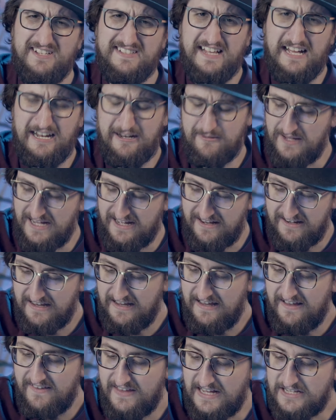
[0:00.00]
is that about?
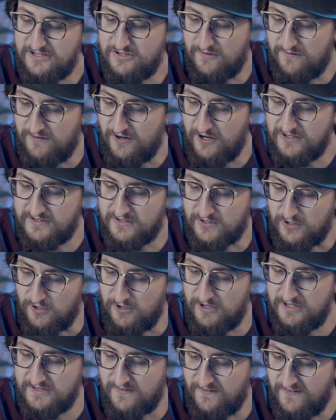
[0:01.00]
That's your verse,
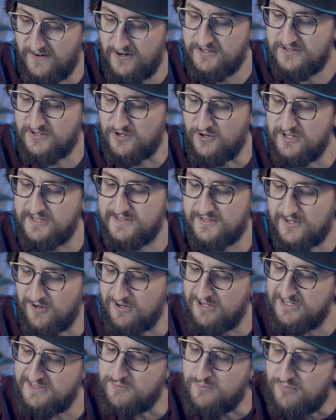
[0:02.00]
chorus,
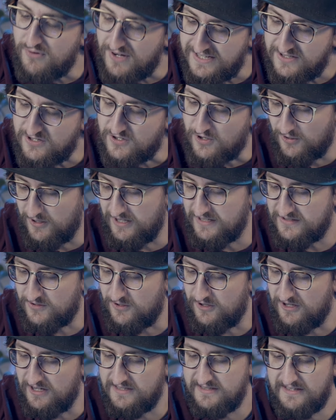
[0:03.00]
chorus, bridge,
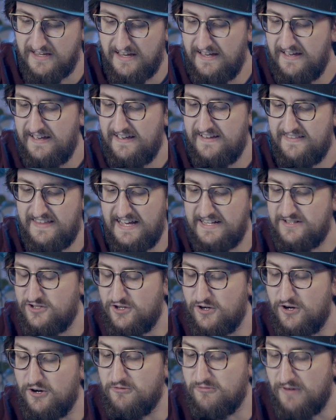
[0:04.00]
chorus. That's
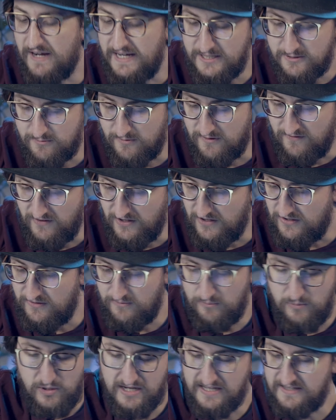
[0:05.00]
your arrangement view.
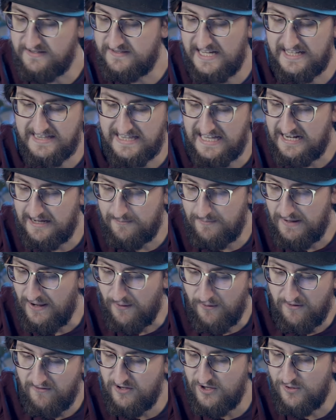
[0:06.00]
You can set that up
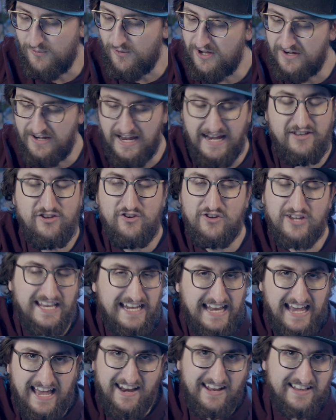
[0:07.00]
however you want, and you
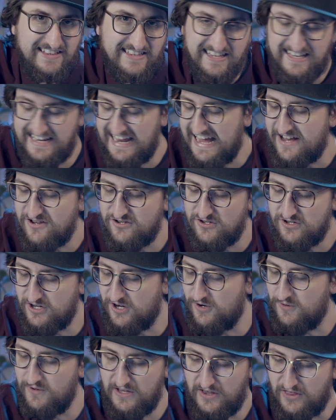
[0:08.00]
can edit it as you're
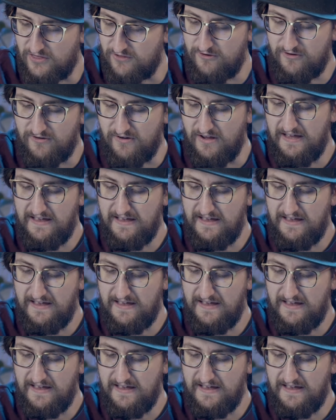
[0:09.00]
going through.